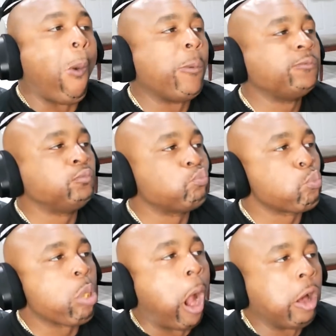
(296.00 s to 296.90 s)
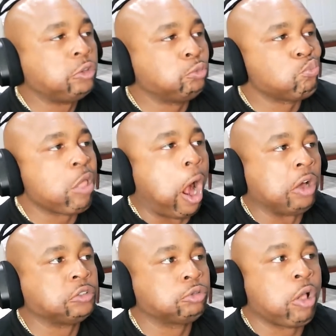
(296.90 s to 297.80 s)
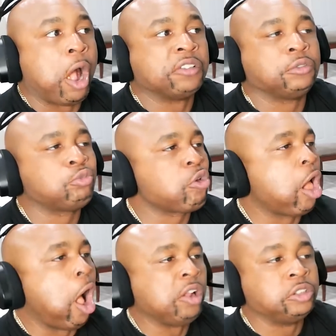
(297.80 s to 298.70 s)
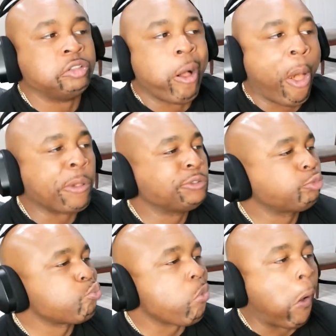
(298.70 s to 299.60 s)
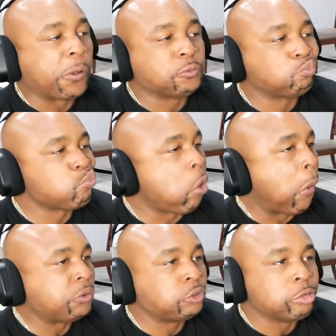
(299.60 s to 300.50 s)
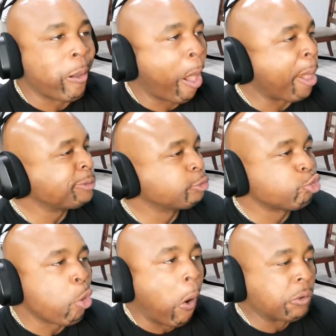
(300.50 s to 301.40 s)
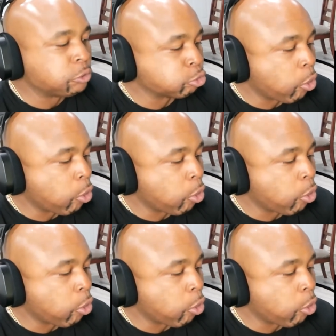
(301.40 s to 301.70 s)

Stan, I can explain! Fussy, how could you? And with this!